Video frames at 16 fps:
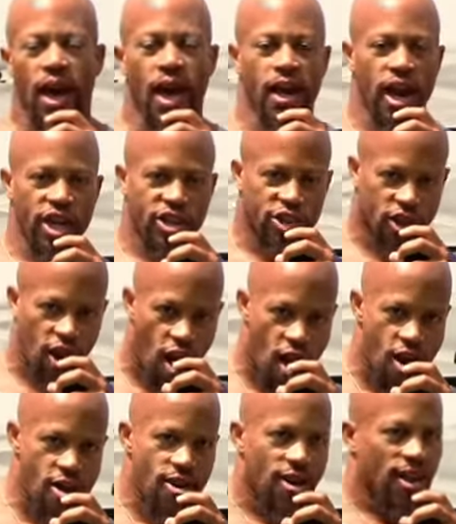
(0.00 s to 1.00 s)
And they
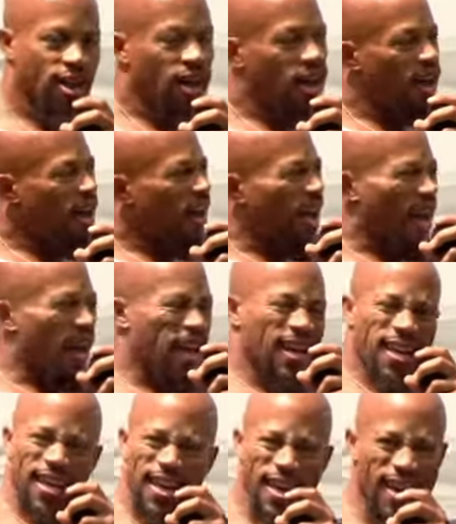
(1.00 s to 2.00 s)
start,
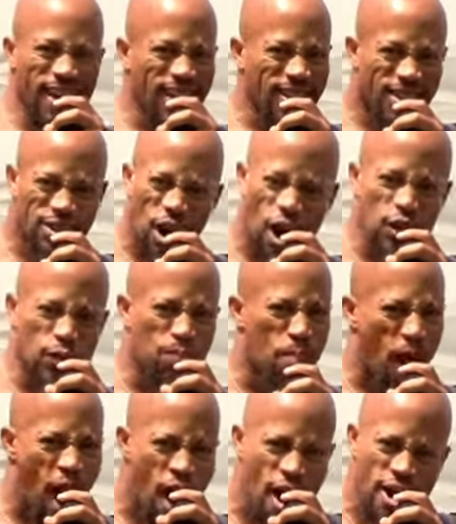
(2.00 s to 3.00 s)
and it starts
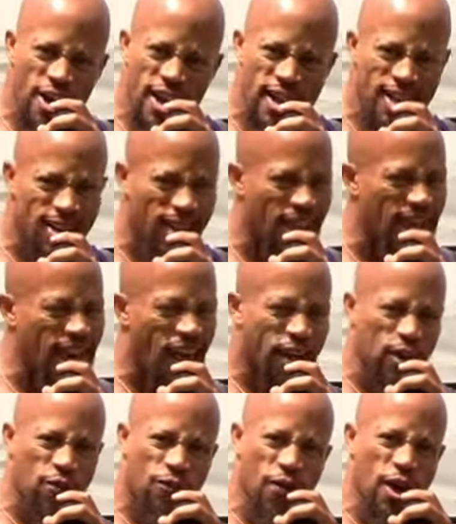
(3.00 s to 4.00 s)
burning, and they
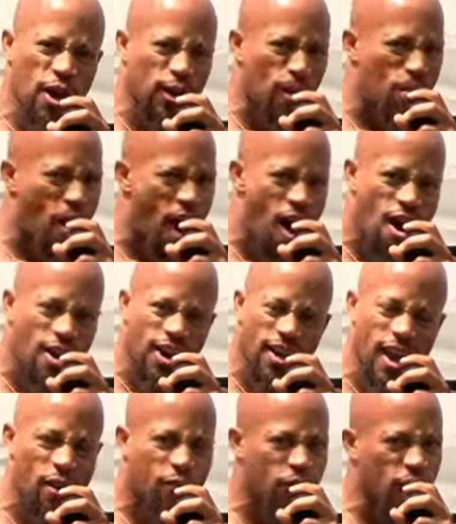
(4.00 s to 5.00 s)
can feel the burn,
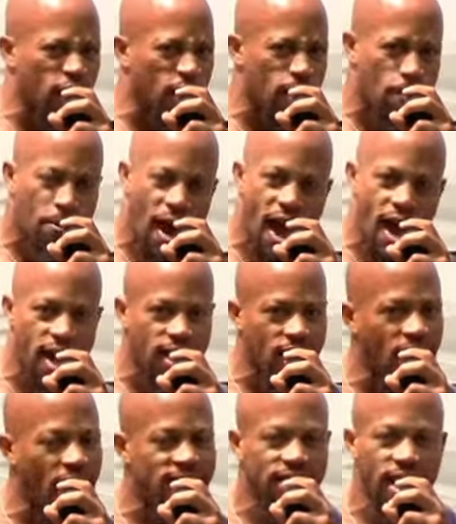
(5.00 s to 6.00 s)
and they feeling the pain,
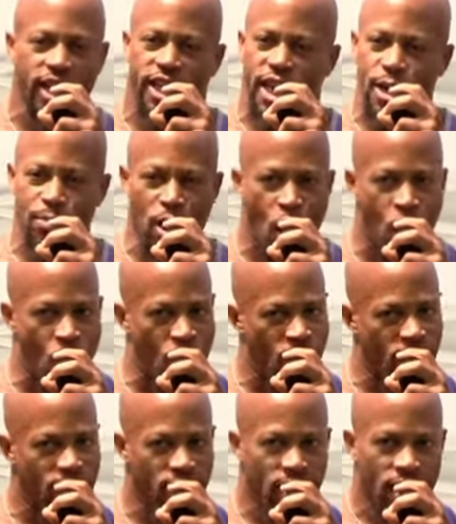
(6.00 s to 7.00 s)
and I say, keep
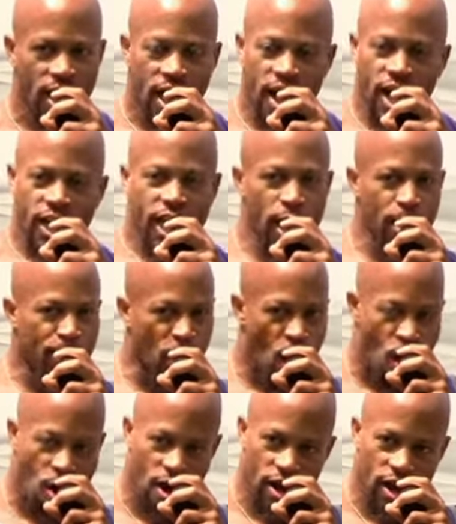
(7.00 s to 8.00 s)
going. Keep
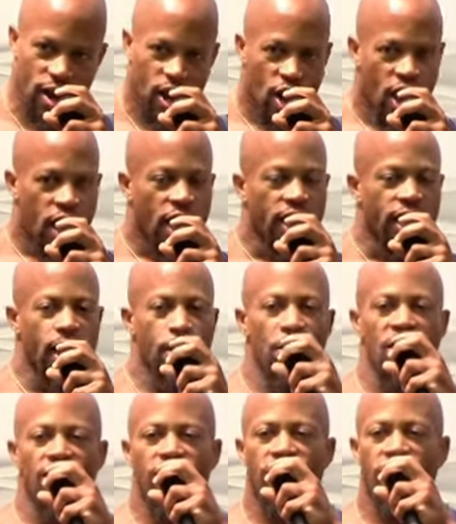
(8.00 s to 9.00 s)
going. Give
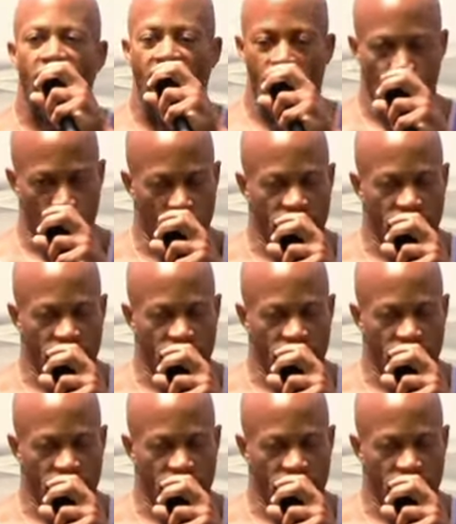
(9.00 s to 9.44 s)
me five.